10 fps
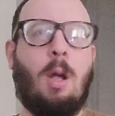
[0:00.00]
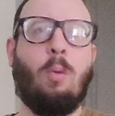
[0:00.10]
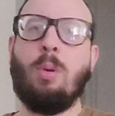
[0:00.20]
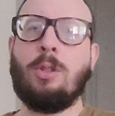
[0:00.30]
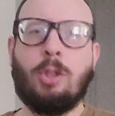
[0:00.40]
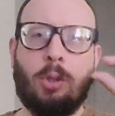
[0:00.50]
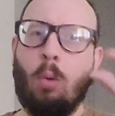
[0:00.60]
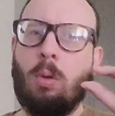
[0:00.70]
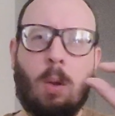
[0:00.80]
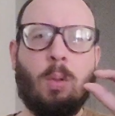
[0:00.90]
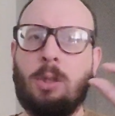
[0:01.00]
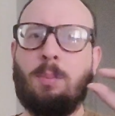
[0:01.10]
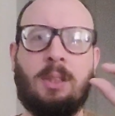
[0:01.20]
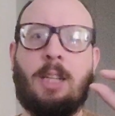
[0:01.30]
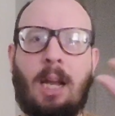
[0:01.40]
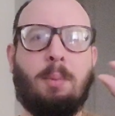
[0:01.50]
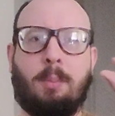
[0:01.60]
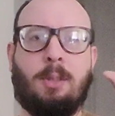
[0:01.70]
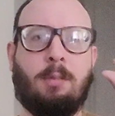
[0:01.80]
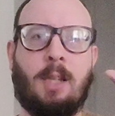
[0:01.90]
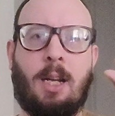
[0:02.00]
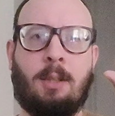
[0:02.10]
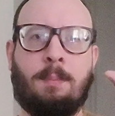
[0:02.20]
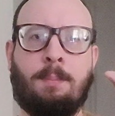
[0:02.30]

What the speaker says: We're so close to being capable of that.